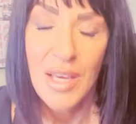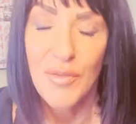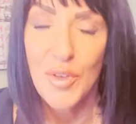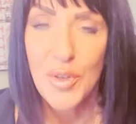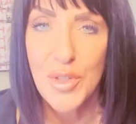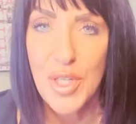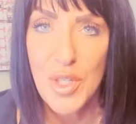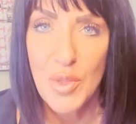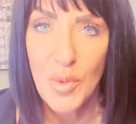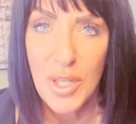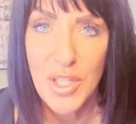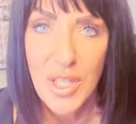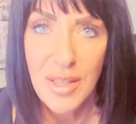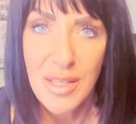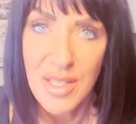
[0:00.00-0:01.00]
If you're just
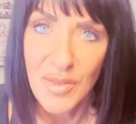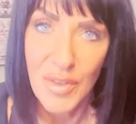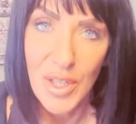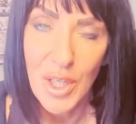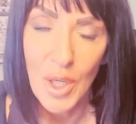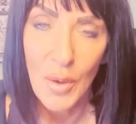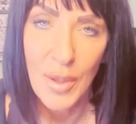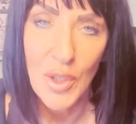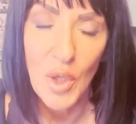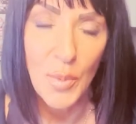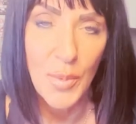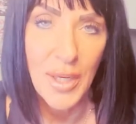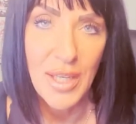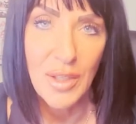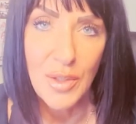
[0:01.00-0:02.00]
watching this video and you're
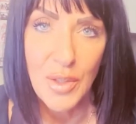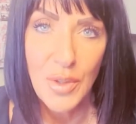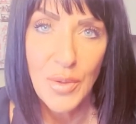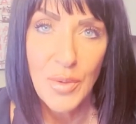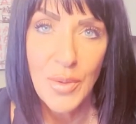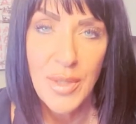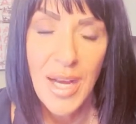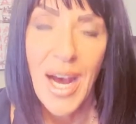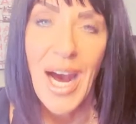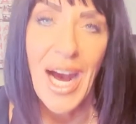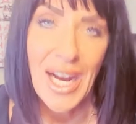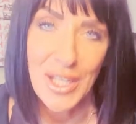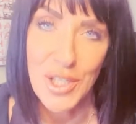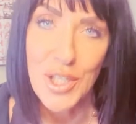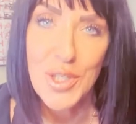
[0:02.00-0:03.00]
brand new,
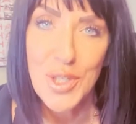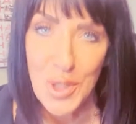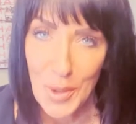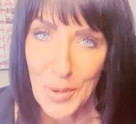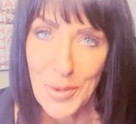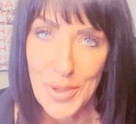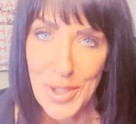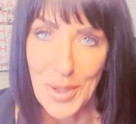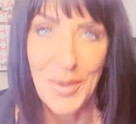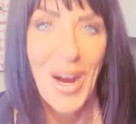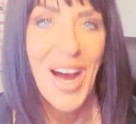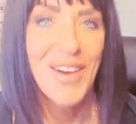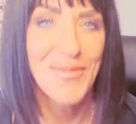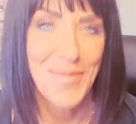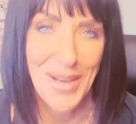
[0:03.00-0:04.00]
I just told you,
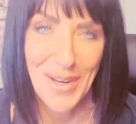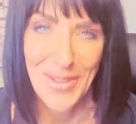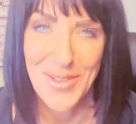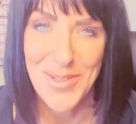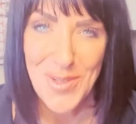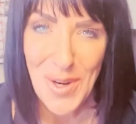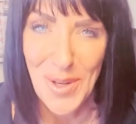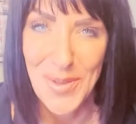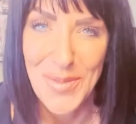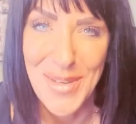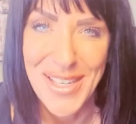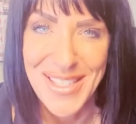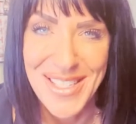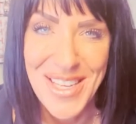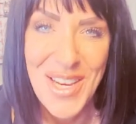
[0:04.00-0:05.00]
I've been on the struggle
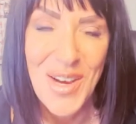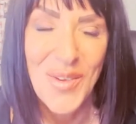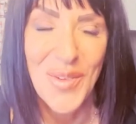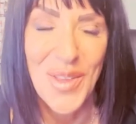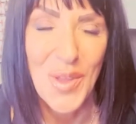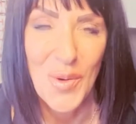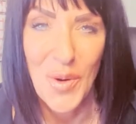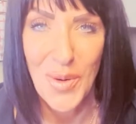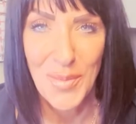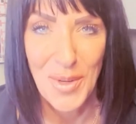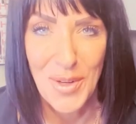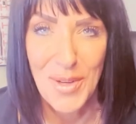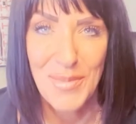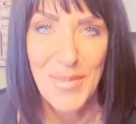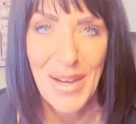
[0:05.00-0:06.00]
bus with
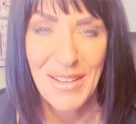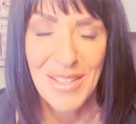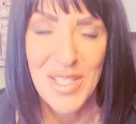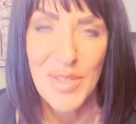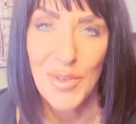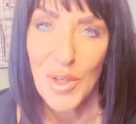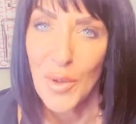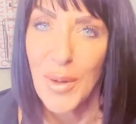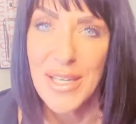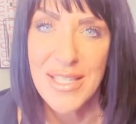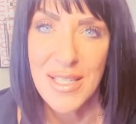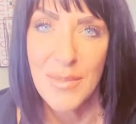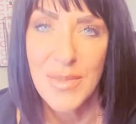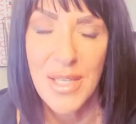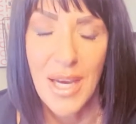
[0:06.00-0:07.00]
hormone imbalance for quite
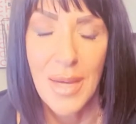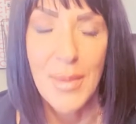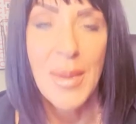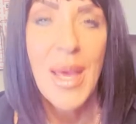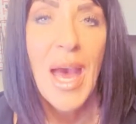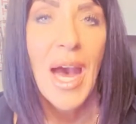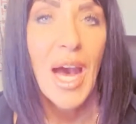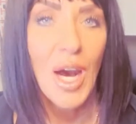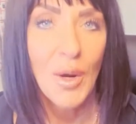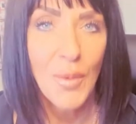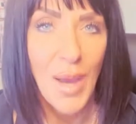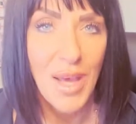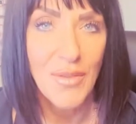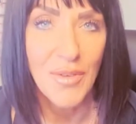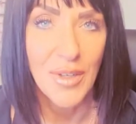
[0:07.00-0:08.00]
some time.
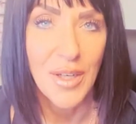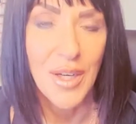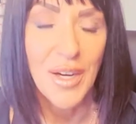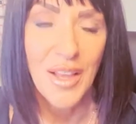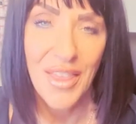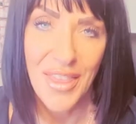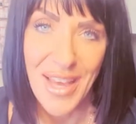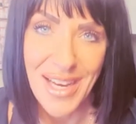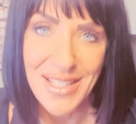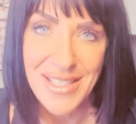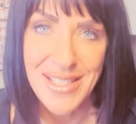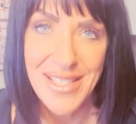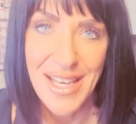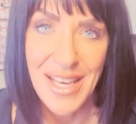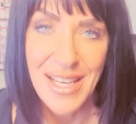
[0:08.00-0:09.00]
However, that
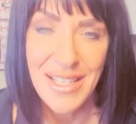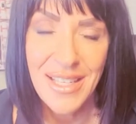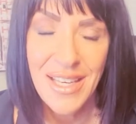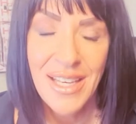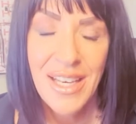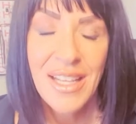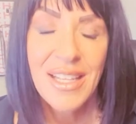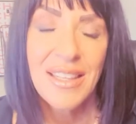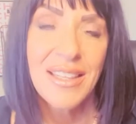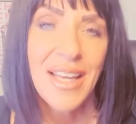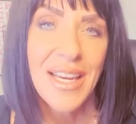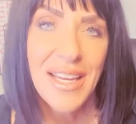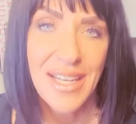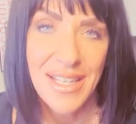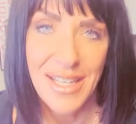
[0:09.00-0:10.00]
said,
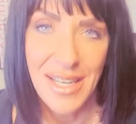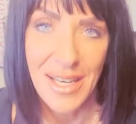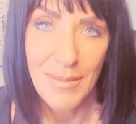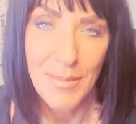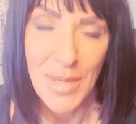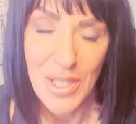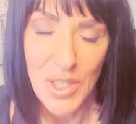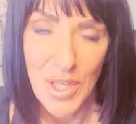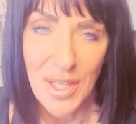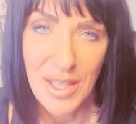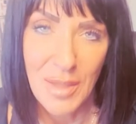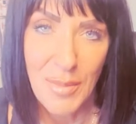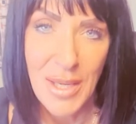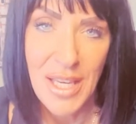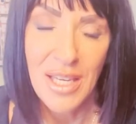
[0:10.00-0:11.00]
like I mentioned in
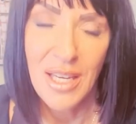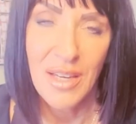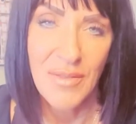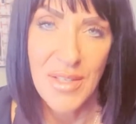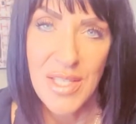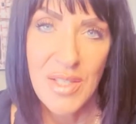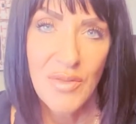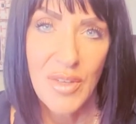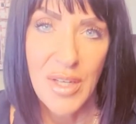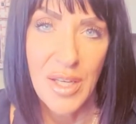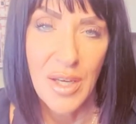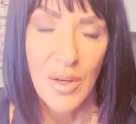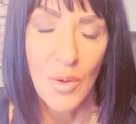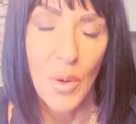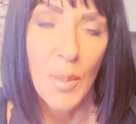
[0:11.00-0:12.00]
the beginning of this
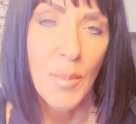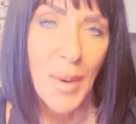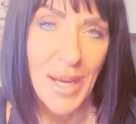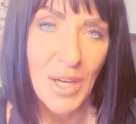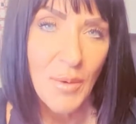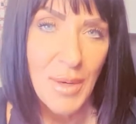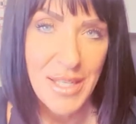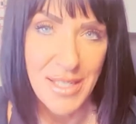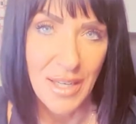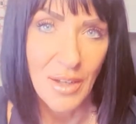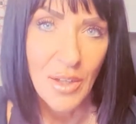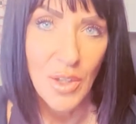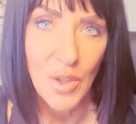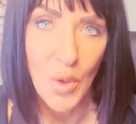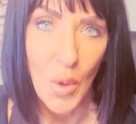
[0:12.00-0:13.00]
video,
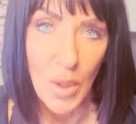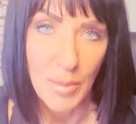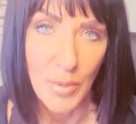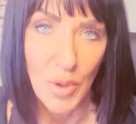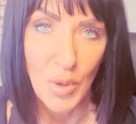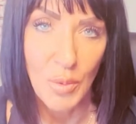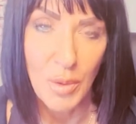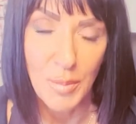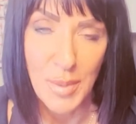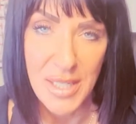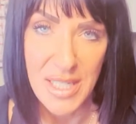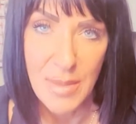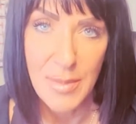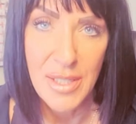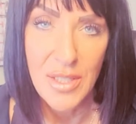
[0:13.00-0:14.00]
bioidentical hormonal
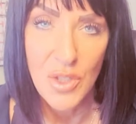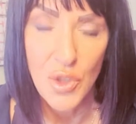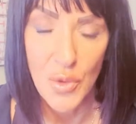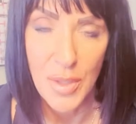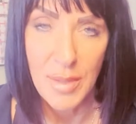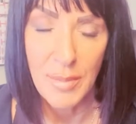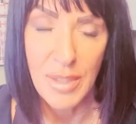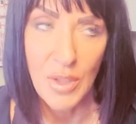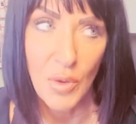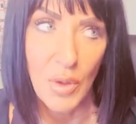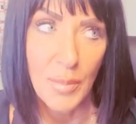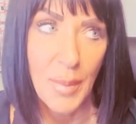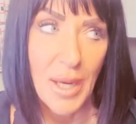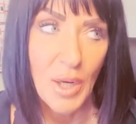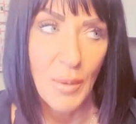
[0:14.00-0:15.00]
replacement treatment or
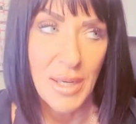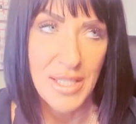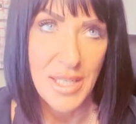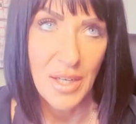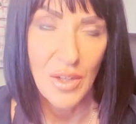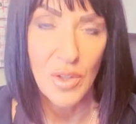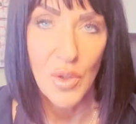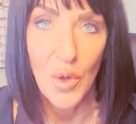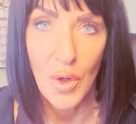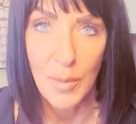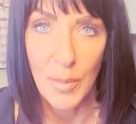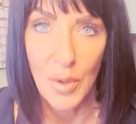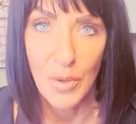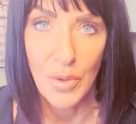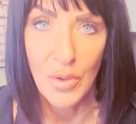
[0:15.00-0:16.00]
bioidentical
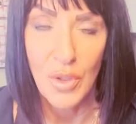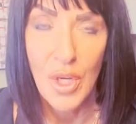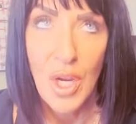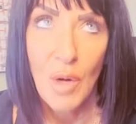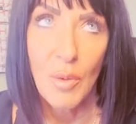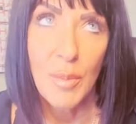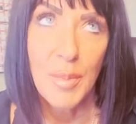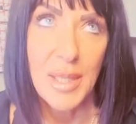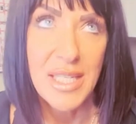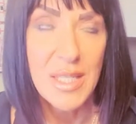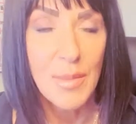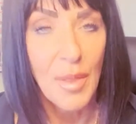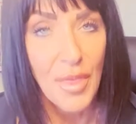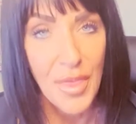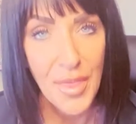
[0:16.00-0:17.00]
hormonal
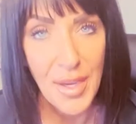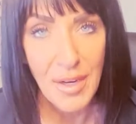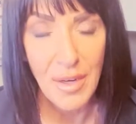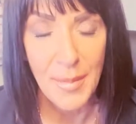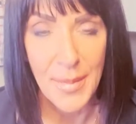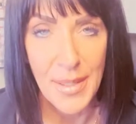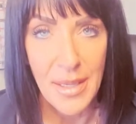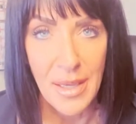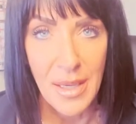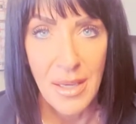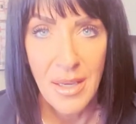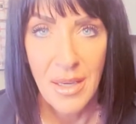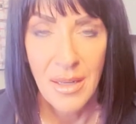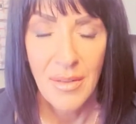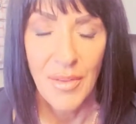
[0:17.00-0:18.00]
replacement therapy
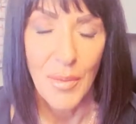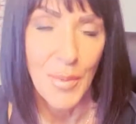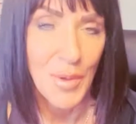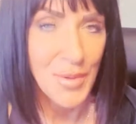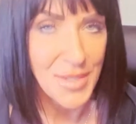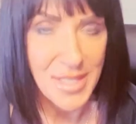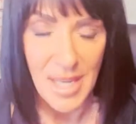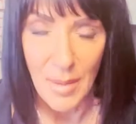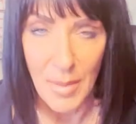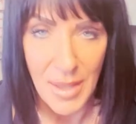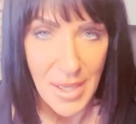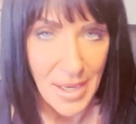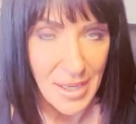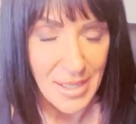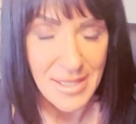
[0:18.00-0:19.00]
they're both the same
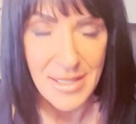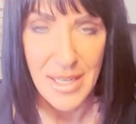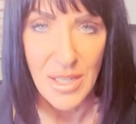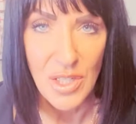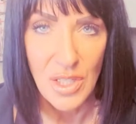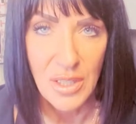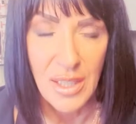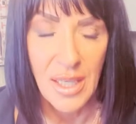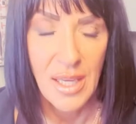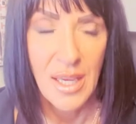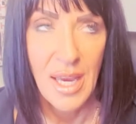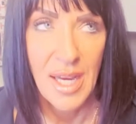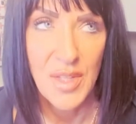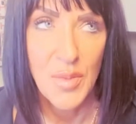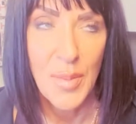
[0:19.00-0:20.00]
thing essentially,
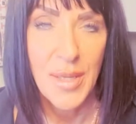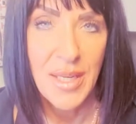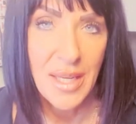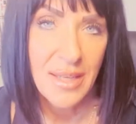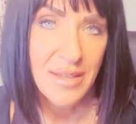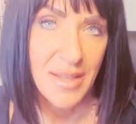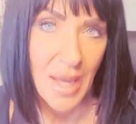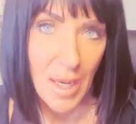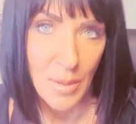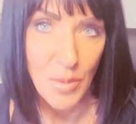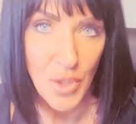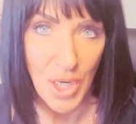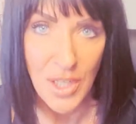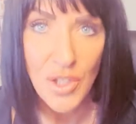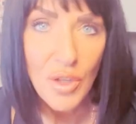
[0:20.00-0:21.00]
has been a game
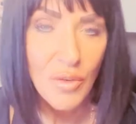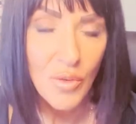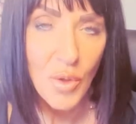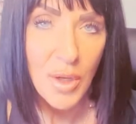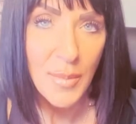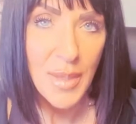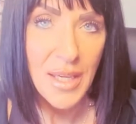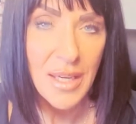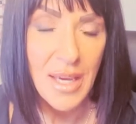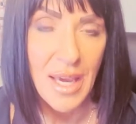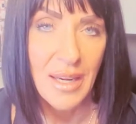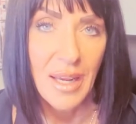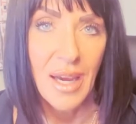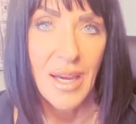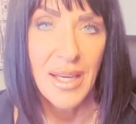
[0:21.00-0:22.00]
changer for me.
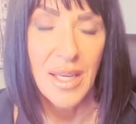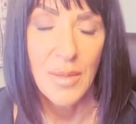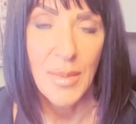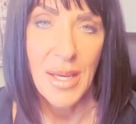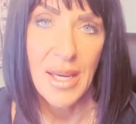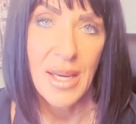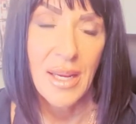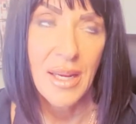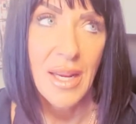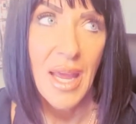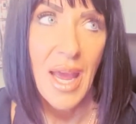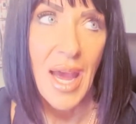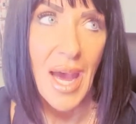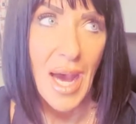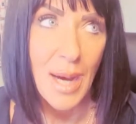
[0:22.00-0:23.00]
And I am a
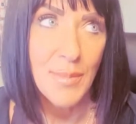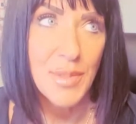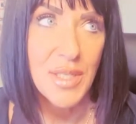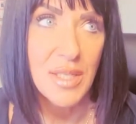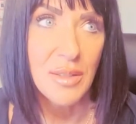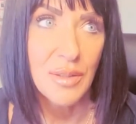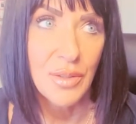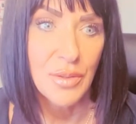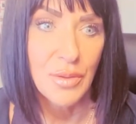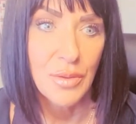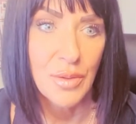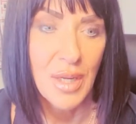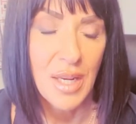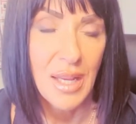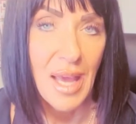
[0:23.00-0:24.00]

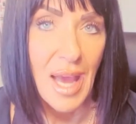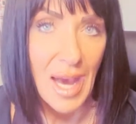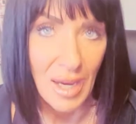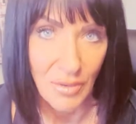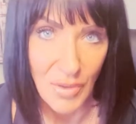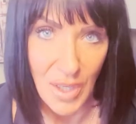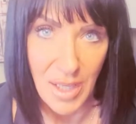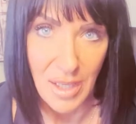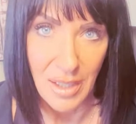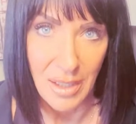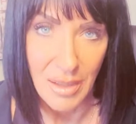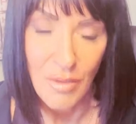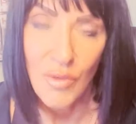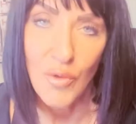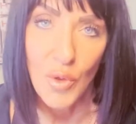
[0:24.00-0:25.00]
absolute
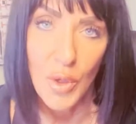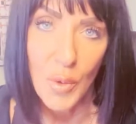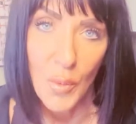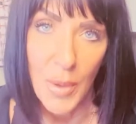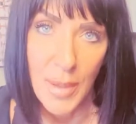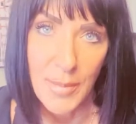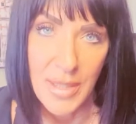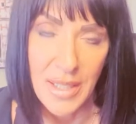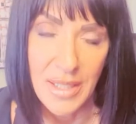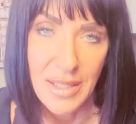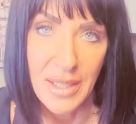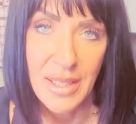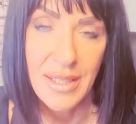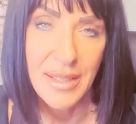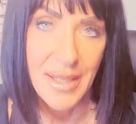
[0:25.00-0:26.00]
advocate for
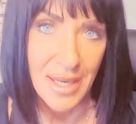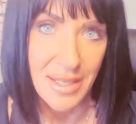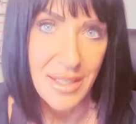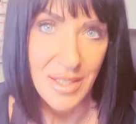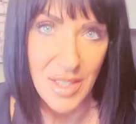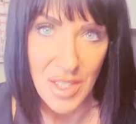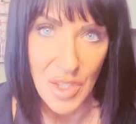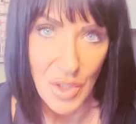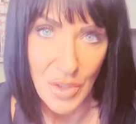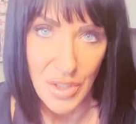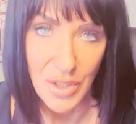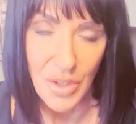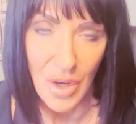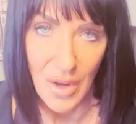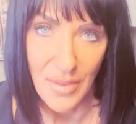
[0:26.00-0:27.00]
women getting
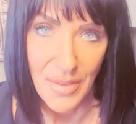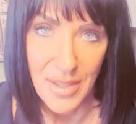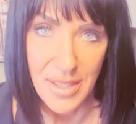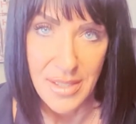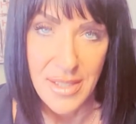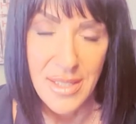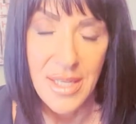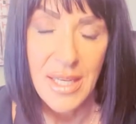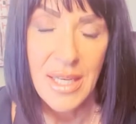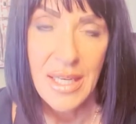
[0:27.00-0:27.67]
started on this.